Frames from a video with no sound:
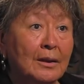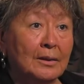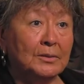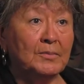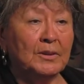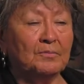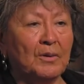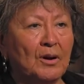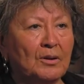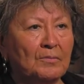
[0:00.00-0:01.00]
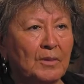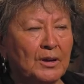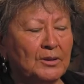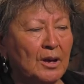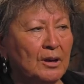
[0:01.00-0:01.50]
I spent part of
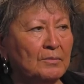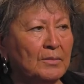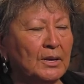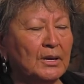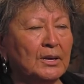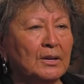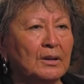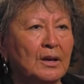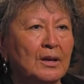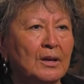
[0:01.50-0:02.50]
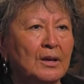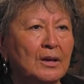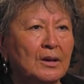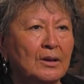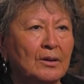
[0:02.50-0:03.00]
my time in
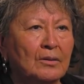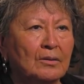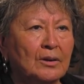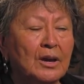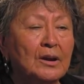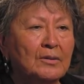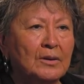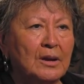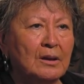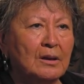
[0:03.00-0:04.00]
uh, Geary,